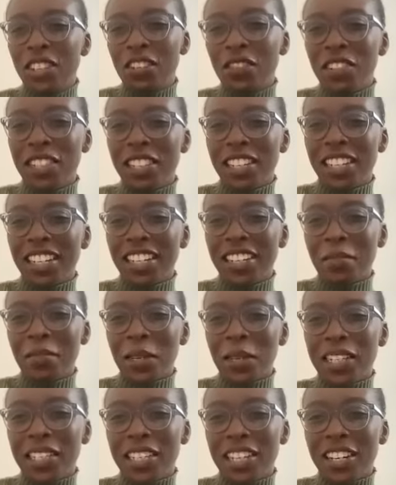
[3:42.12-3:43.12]
you give us,
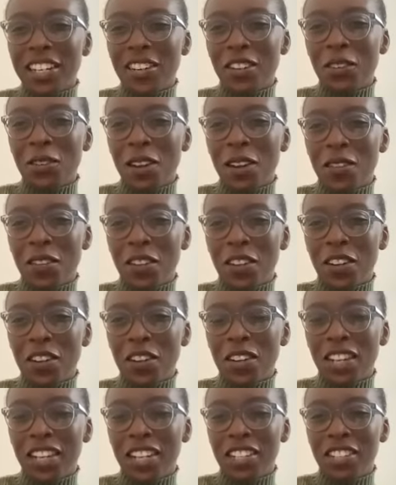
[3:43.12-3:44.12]
because I know you have a
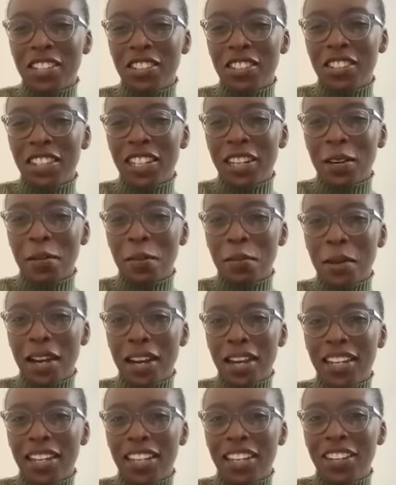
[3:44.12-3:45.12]
long history in
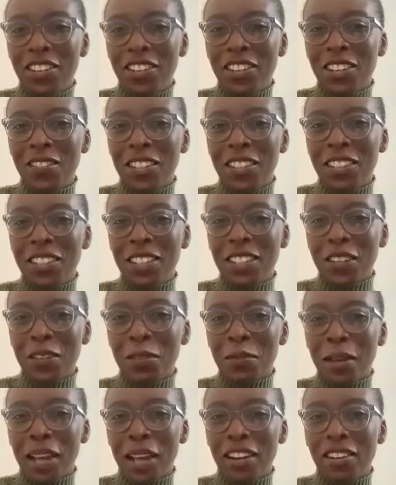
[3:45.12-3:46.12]
buying, can you give us a
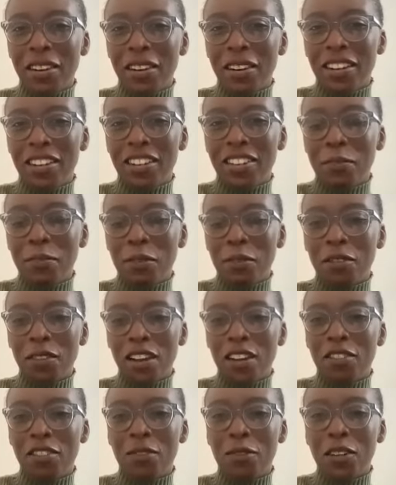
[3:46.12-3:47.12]
little background
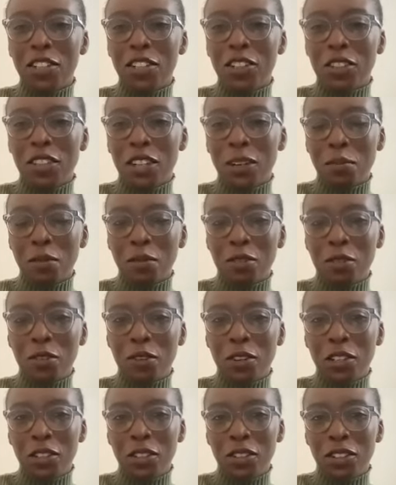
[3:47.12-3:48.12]
of what you did
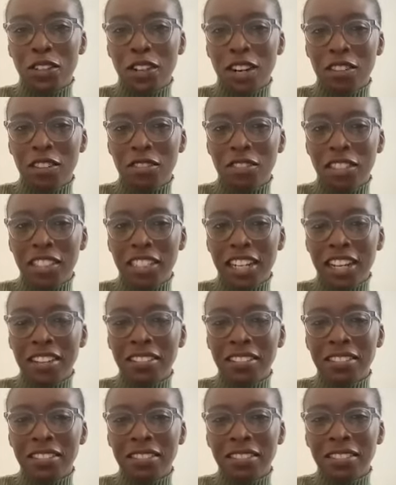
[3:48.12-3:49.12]
before you started
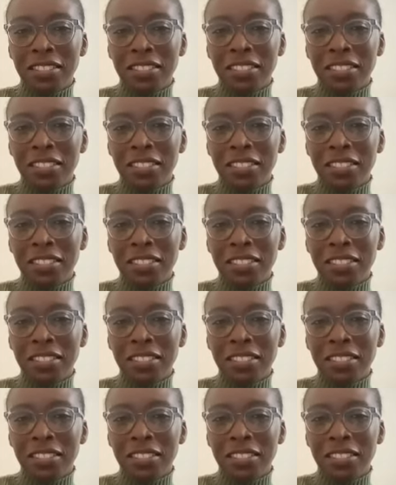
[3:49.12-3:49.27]
Freetown?